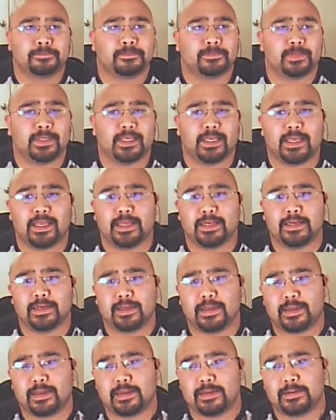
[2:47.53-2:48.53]
And
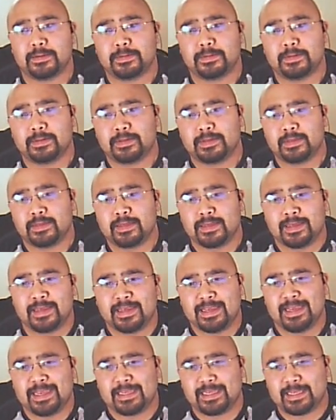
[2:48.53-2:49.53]

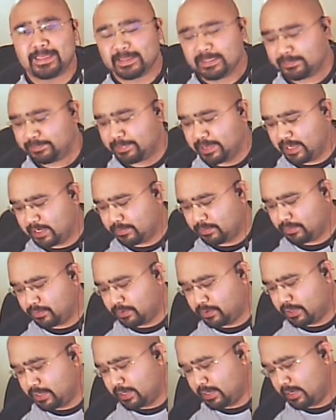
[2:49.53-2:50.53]
get this bad
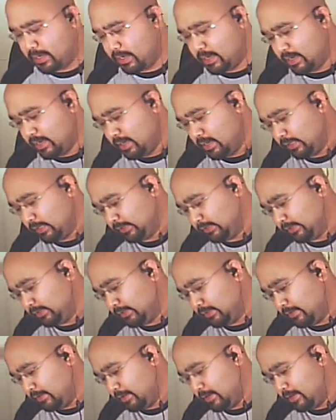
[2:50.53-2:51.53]
boy
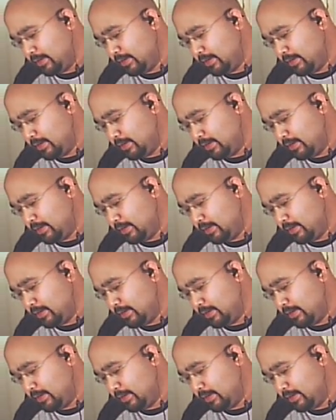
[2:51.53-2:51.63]
started.